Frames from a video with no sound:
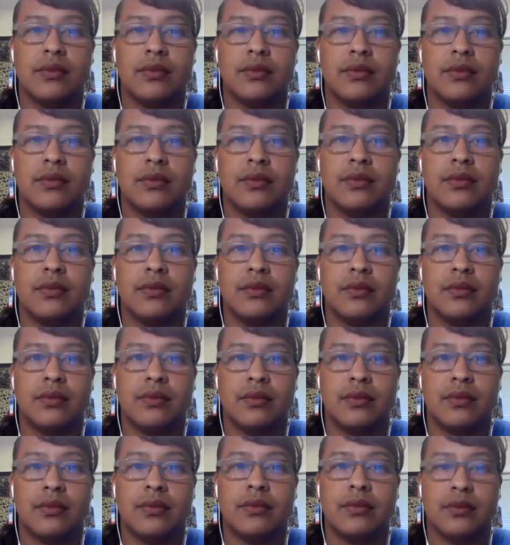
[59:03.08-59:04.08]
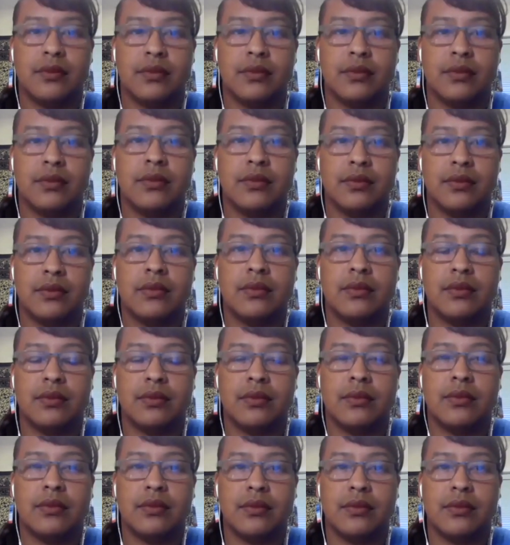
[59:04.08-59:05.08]
their people,
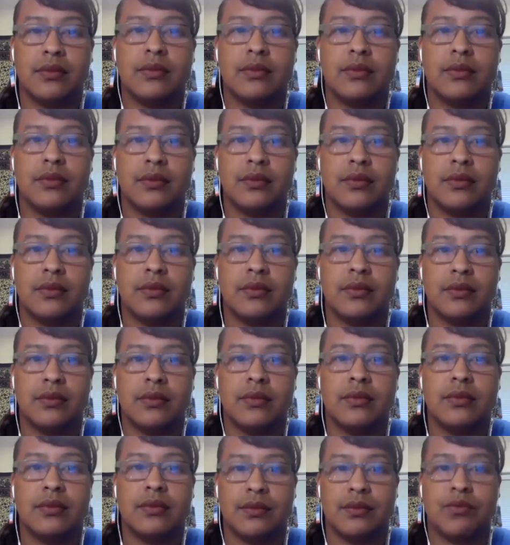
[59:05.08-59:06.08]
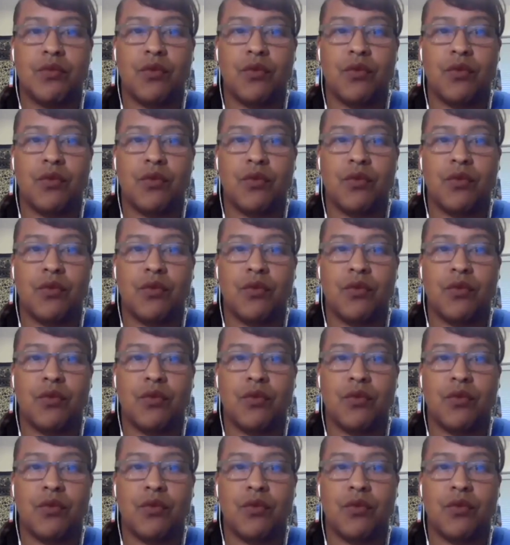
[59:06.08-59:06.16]
everything changes.